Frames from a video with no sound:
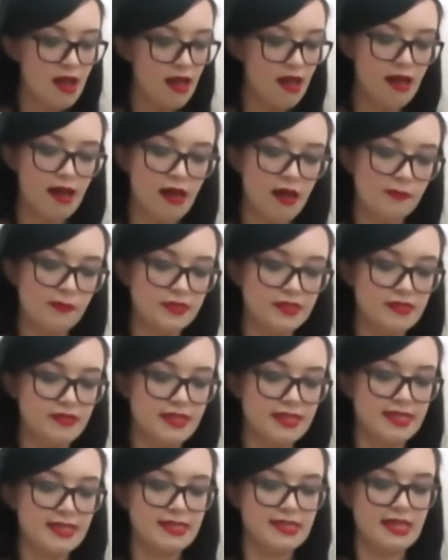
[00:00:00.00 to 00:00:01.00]
So
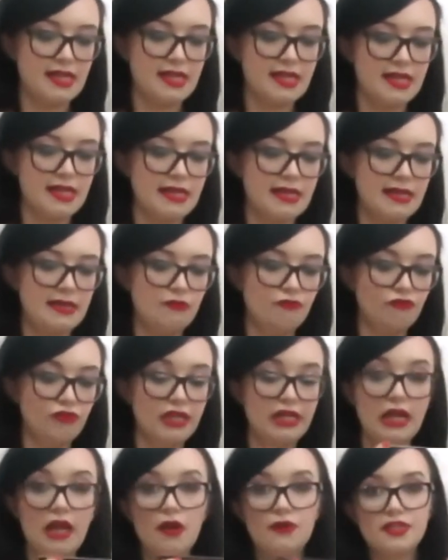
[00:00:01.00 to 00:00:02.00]
this is the
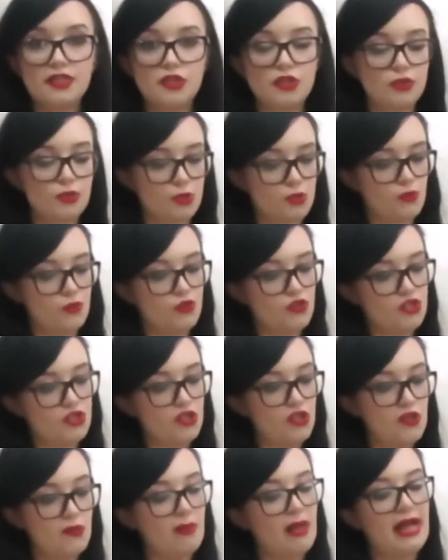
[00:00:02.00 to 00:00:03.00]
Reloaded Neutrals
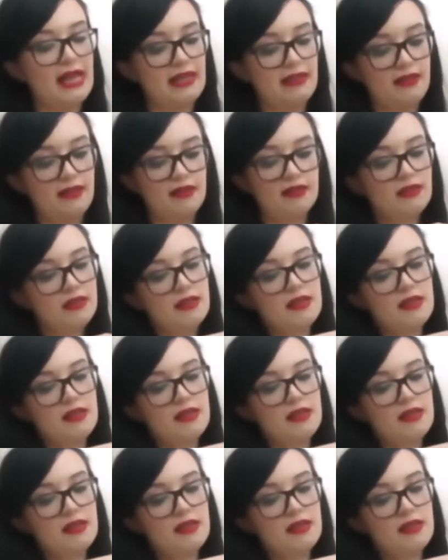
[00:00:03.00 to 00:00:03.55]
2 palette.